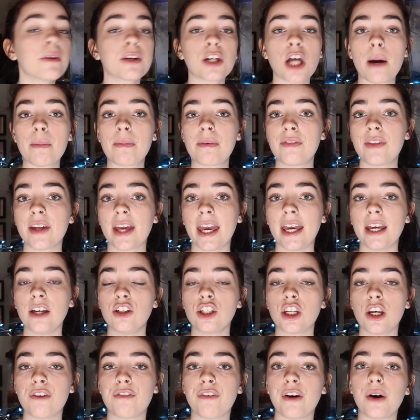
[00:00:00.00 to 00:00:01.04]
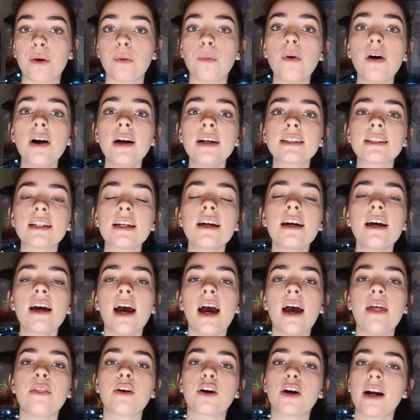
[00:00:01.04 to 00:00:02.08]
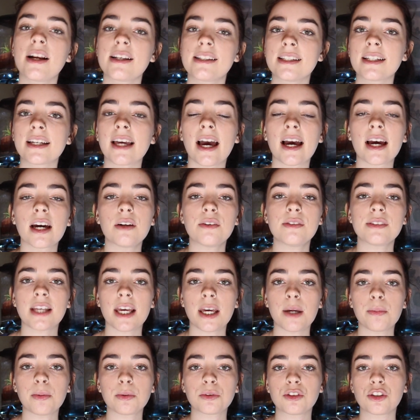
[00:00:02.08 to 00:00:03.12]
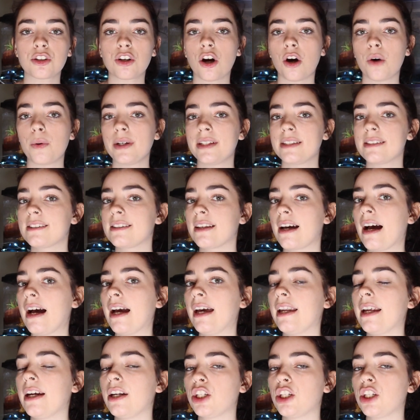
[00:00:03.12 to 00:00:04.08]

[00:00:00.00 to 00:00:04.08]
the top of the cage if I want, and the crested gecko is able to go inside.